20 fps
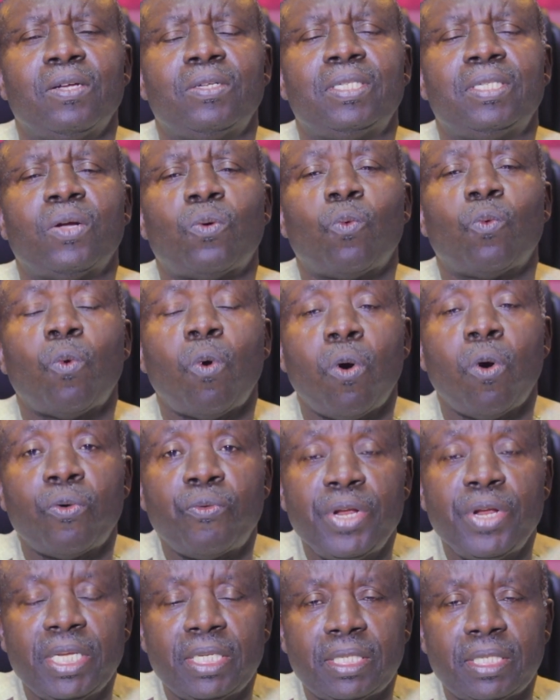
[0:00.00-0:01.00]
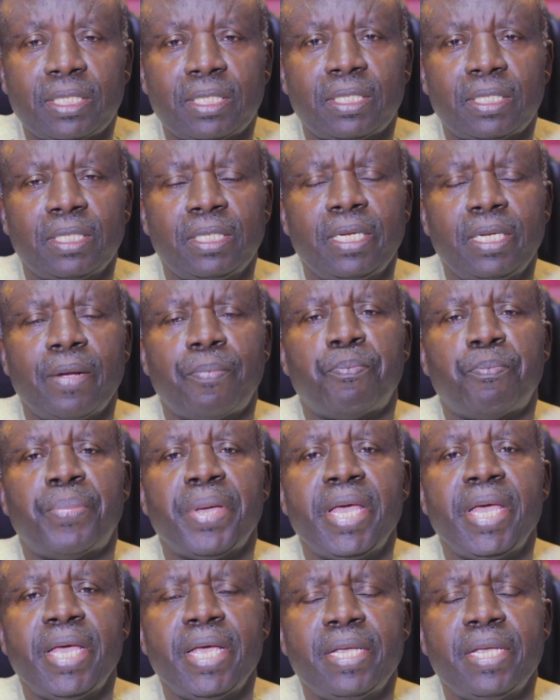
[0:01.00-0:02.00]
the worries, the
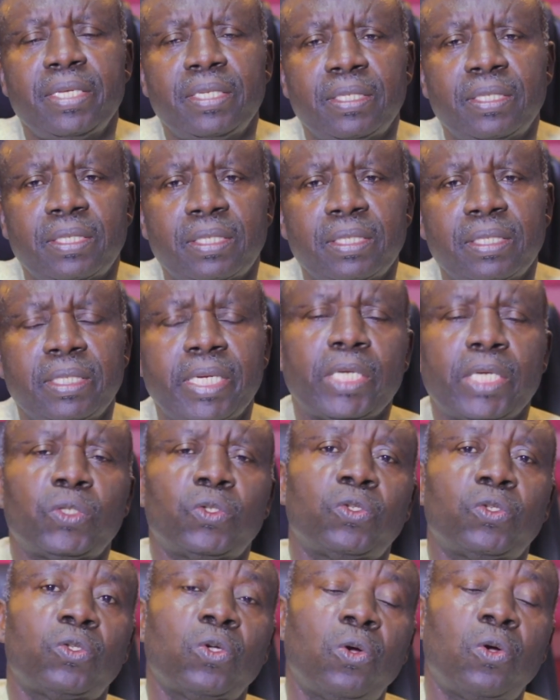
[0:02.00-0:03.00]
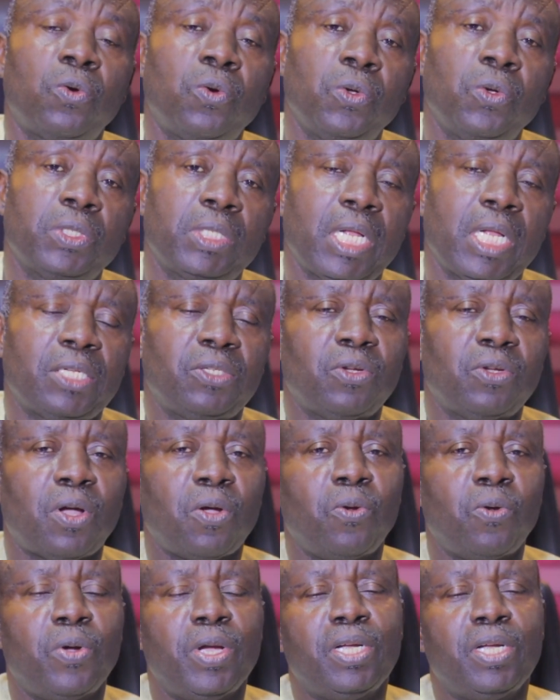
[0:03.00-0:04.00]
pains, the sorrows that you are
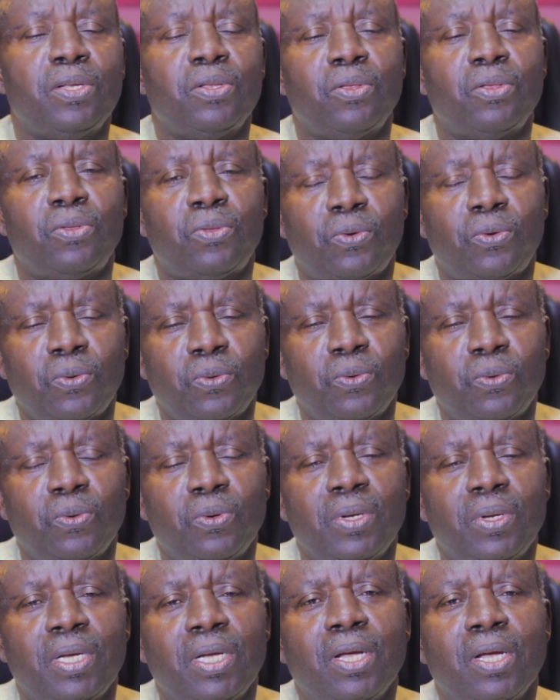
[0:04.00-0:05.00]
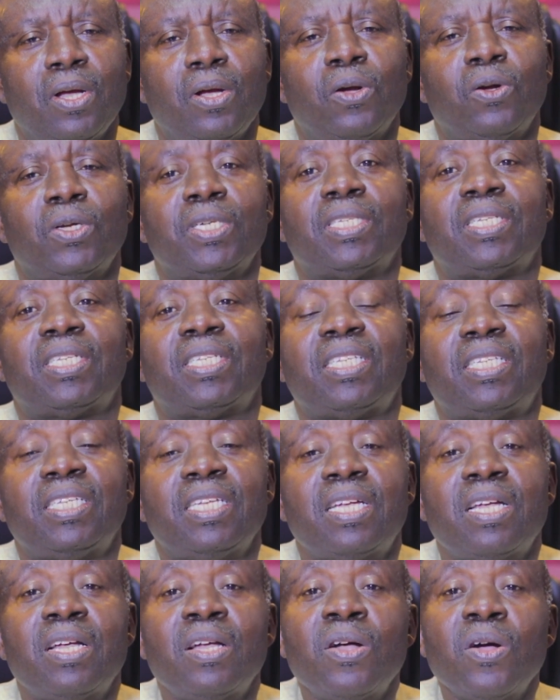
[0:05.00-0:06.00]
going through,
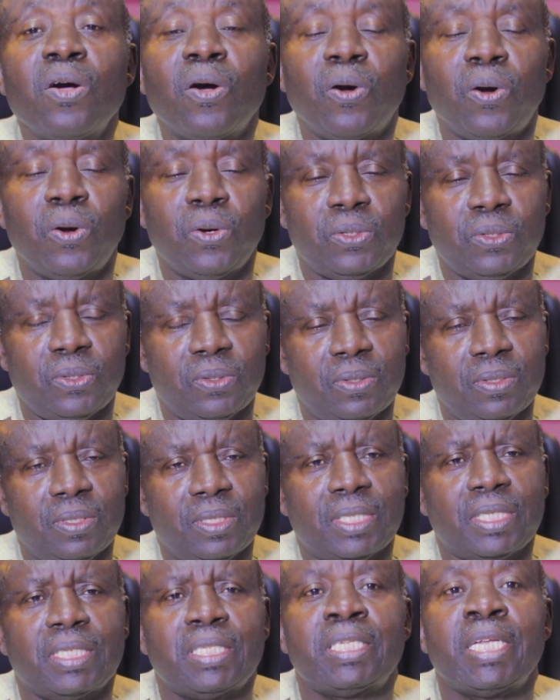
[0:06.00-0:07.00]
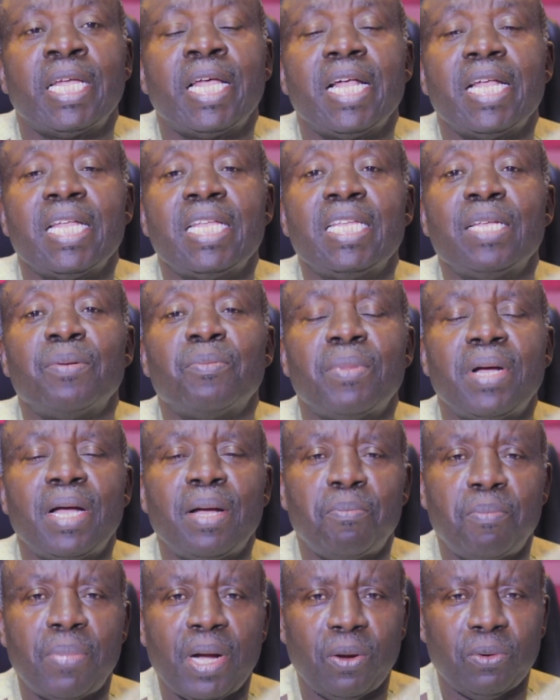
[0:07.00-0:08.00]
seek God. Tell him
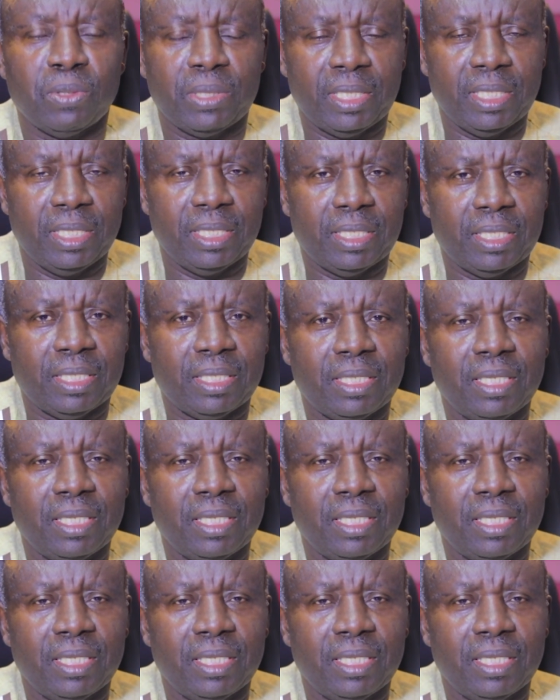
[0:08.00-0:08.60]
about it,